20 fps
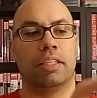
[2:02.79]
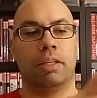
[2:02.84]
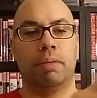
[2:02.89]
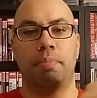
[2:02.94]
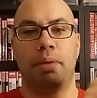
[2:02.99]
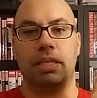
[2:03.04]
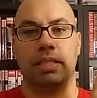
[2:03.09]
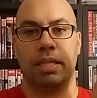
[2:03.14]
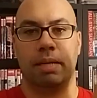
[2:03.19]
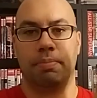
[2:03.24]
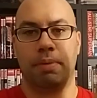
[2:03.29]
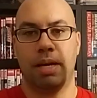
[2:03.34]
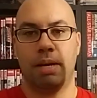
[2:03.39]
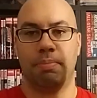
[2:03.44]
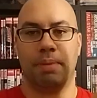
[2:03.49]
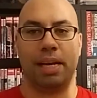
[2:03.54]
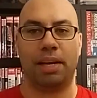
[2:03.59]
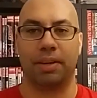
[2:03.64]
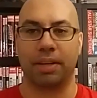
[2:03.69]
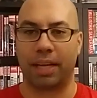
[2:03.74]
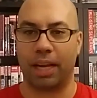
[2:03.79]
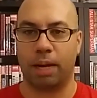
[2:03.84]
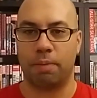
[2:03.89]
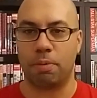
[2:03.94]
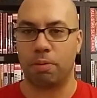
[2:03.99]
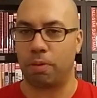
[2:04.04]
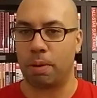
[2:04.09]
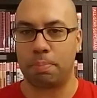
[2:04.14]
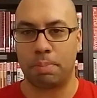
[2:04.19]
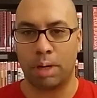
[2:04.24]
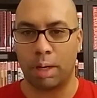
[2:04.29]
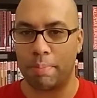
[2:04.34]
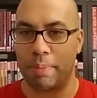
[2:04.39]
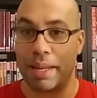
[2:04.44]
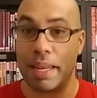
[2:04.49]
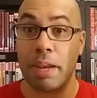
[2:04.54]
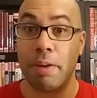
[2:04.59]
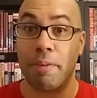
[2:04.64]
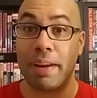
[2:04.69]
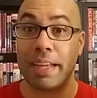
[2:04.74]
little messed up on it, but I don't care. I'm gonna rip it
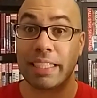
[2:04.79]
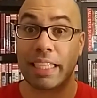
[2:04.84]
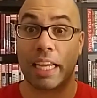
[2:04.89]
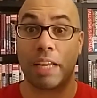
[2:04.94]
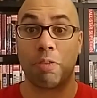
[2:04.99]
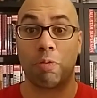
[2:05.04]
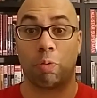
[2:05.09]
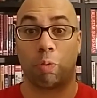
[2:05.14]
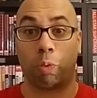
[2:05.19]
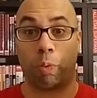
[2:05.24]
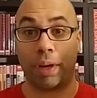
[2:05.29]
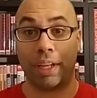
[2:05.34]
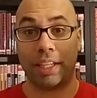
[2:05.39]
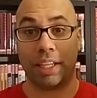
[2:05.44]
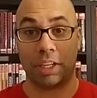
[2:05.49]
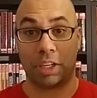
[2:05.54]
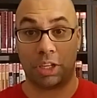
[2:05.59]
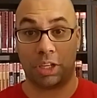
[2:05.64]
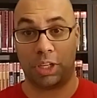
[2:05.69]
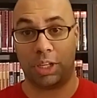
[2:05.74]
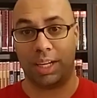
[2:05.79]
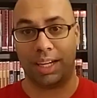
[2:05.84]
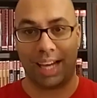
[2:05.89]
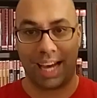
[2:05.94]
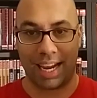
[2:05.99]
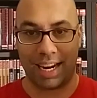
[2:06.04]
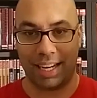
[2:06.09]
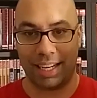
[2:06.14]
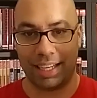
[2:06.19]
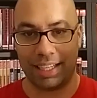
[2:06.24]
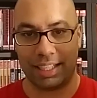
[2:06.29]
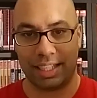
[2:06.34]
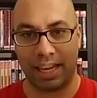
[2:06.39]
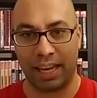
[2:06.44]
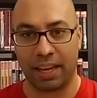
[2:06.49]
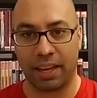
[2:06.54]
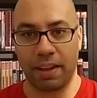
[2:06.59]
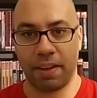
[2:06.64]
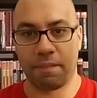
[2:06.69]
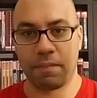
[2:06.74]
open anyways and read the shit out of this
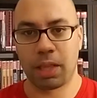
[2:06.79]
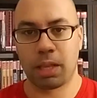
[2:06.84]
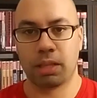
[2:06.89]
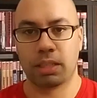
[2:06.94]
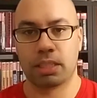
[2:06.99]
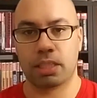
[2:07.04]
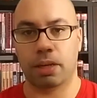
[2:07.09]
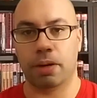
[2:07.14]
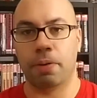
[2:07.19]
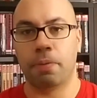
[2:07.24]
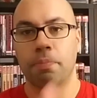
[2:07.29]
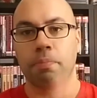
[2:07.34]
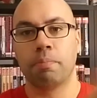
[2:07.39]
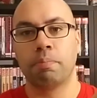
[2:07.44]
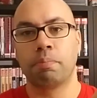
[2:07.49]
thing. So,